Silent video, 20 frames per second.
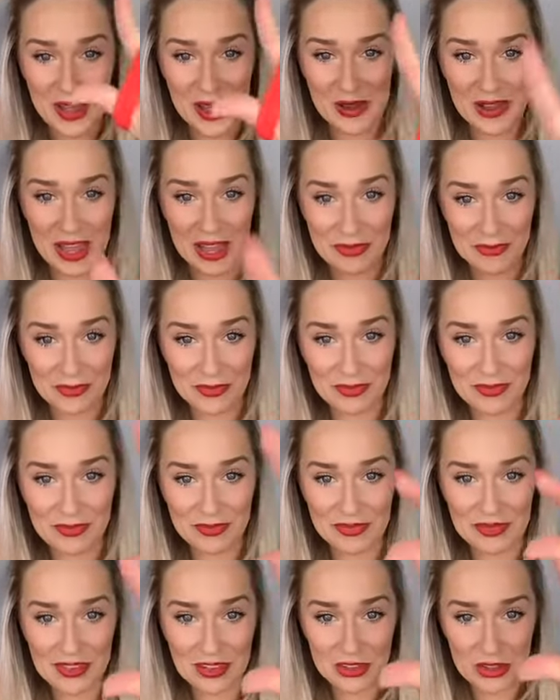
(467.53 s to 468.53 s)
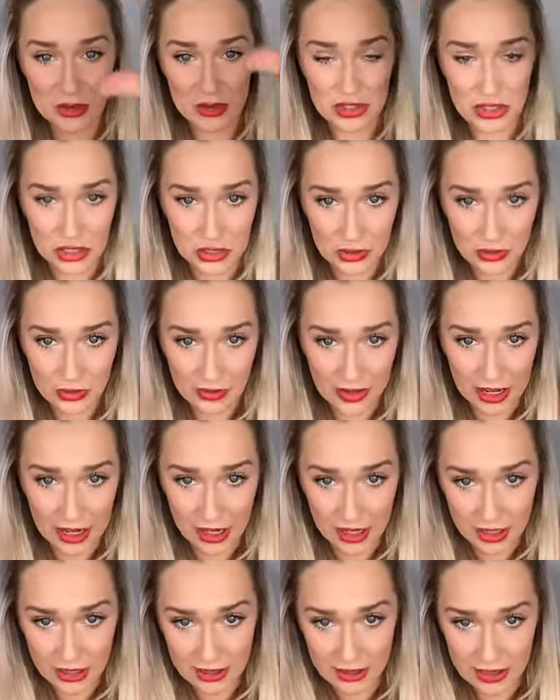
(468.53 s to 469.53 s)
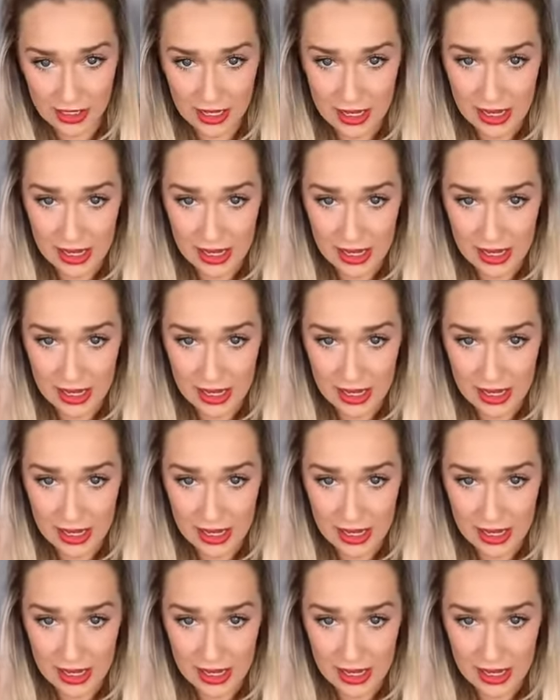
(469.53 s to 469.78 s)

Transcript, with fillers: Okay, so two fingers.